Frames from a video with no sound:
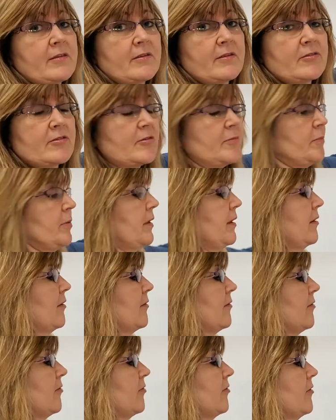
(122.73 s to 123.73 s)

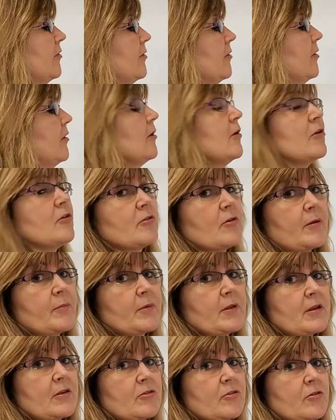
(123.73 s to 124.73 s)
disappears. So I'm
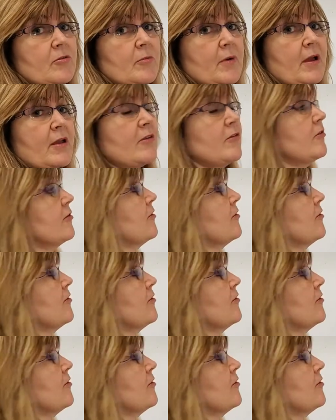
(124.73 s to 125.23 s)
going to do mine